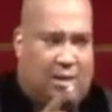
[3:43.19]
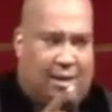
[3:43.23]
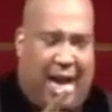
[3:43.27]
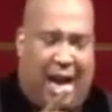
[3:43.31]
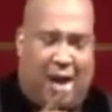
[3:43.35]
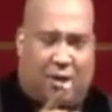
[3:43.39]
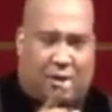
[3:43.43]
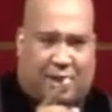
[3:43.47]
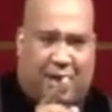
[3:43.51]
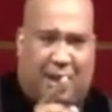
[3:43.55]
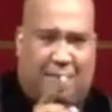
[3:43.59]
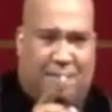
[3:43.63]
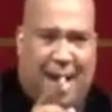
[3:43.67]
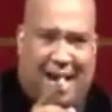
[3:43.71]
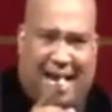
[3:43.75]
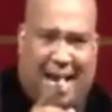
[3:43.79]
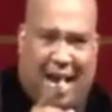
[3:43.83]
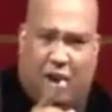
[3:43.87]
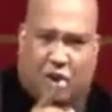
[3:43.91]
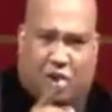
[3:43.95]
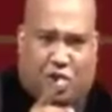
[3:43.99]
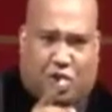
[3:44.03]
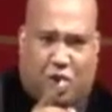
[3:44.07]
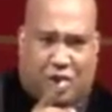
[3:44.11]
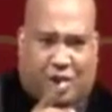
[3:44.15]
Tell
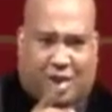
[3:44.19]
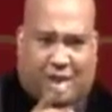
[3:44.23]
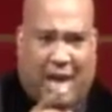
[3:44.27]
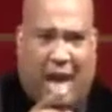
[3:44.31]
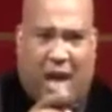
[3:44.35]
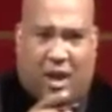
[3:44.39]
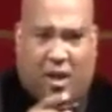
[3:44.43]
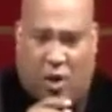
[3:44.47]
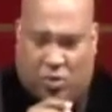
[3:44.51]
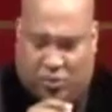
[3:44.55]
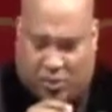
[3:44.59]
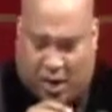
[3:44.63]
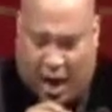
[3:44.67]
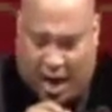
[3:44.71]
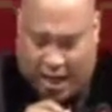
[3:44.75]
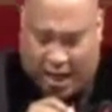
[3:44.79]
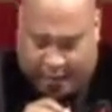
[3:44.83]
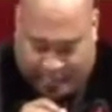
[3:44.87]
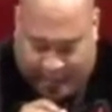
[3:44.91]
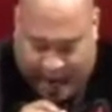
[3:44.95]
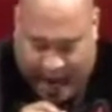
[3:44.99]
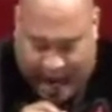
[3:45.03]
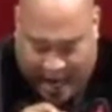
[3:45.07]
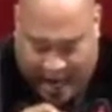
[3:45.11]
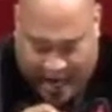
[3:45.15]
somebody else, you're still on
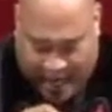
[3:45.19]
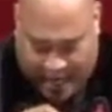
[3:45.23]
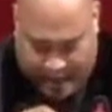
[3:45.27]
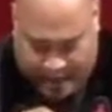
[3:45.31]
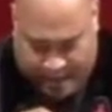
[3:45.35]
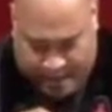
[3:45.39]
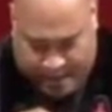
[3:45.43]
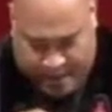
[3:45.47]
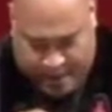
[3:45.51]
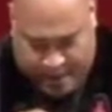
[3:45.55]
God's mind.